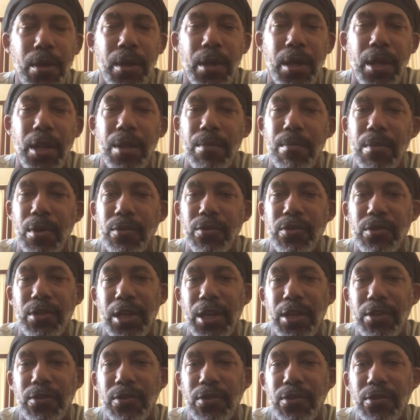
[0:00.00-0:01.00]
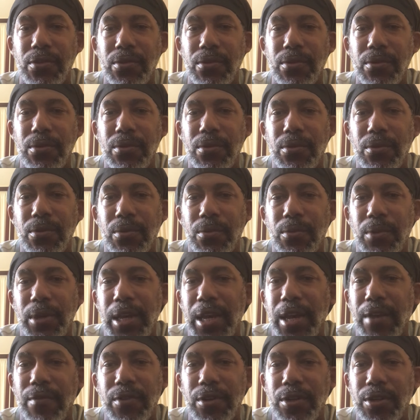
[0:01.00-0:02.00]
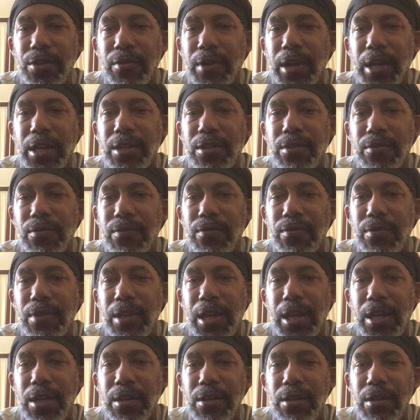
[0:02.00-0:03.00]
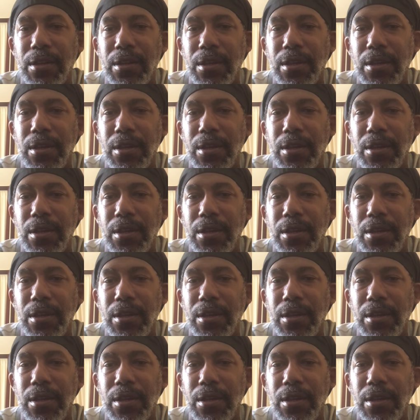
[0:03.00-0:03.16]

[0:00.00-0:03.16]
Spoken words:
And in most cases, we have a directive that